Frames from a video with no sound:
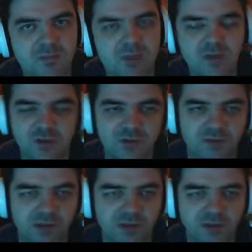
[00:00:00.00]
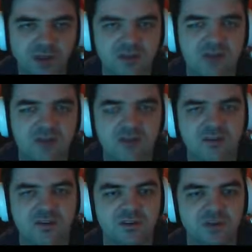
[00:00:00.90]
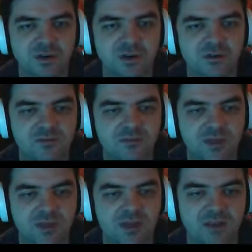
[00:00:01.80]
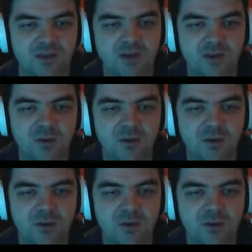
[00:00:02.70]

So you're going to have to round that to the nearest person, and that's 31.